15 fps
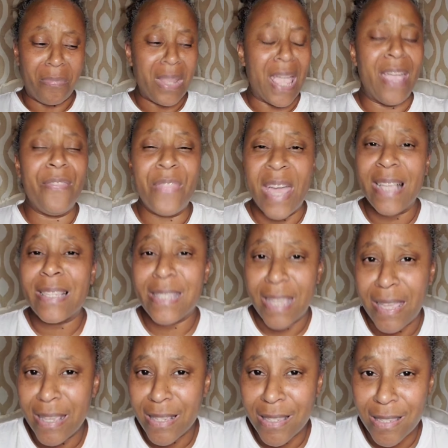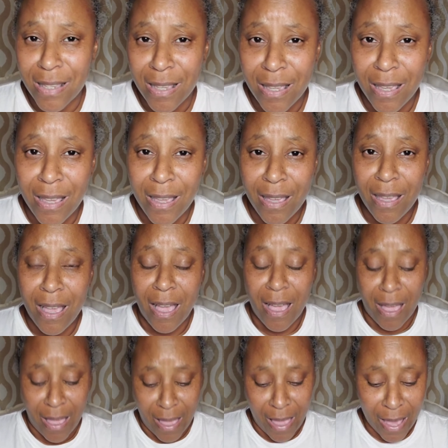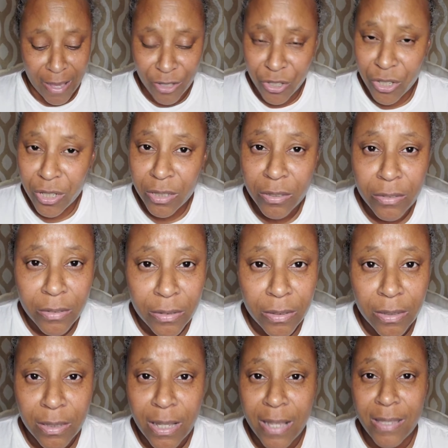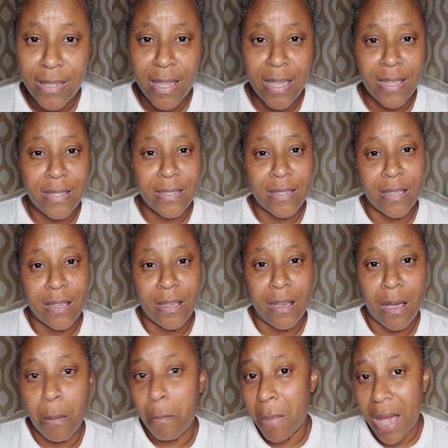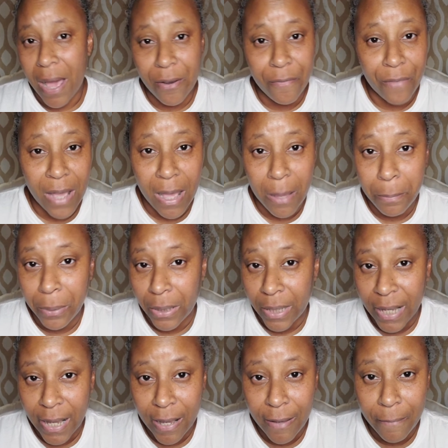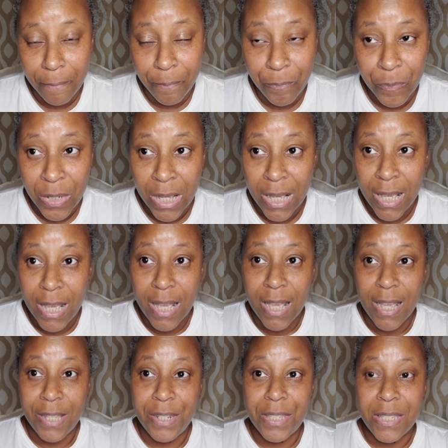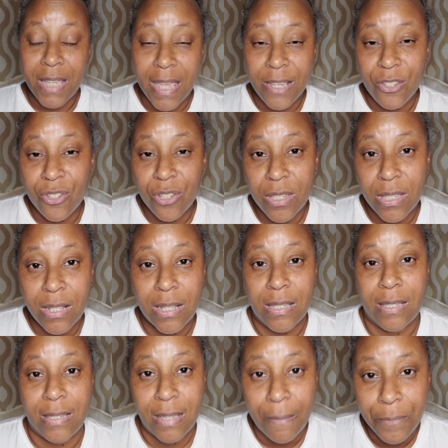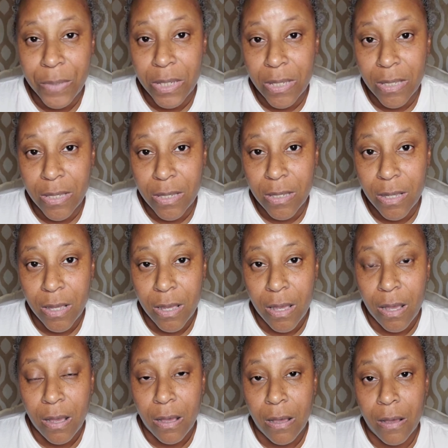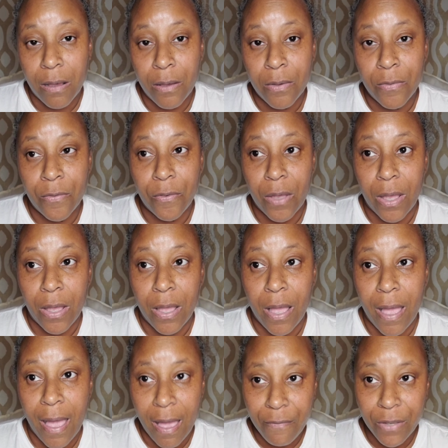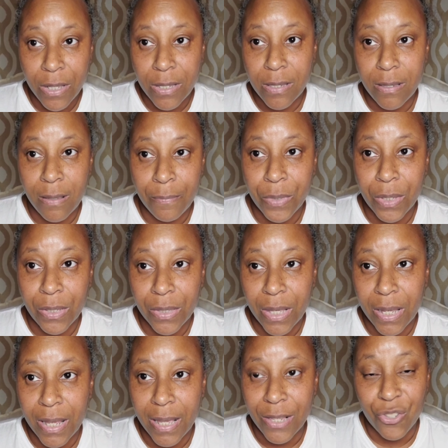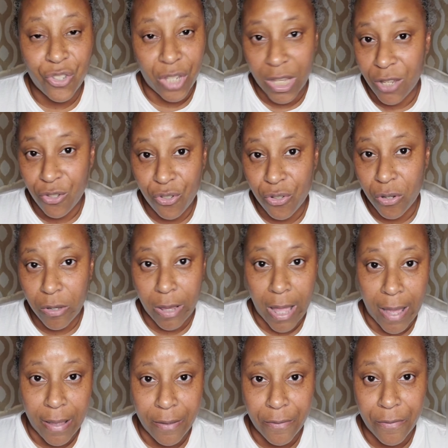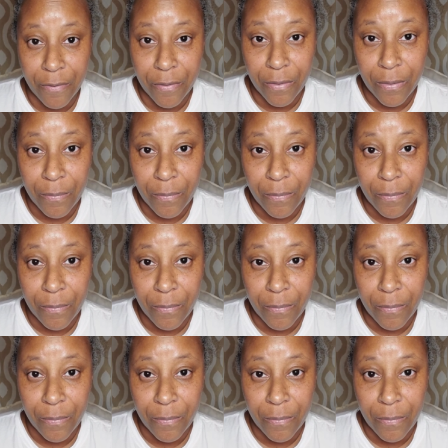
And that takes action, that takes a modified plan, and it takes just an acceptance of having something that has changed your life